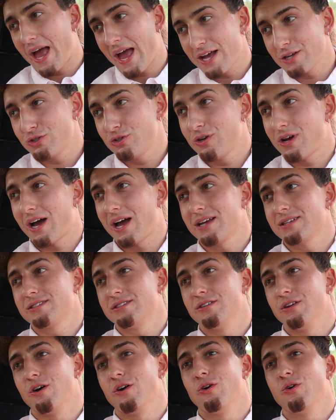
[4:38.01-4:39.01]
As you
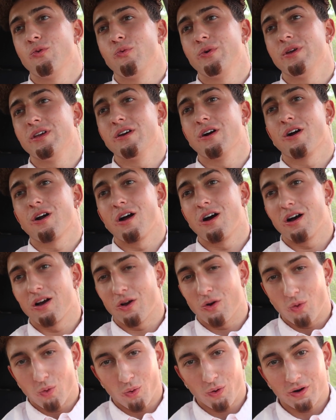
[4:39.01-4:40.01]
guys know, we are on
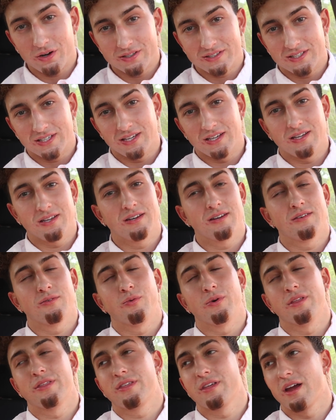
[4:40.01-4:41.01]
quarantine
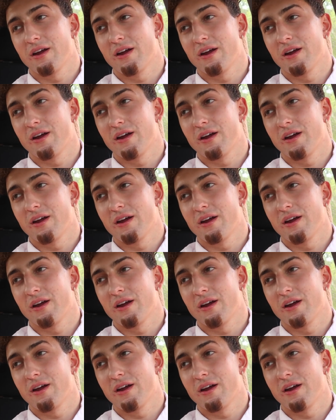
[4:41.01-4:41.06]
with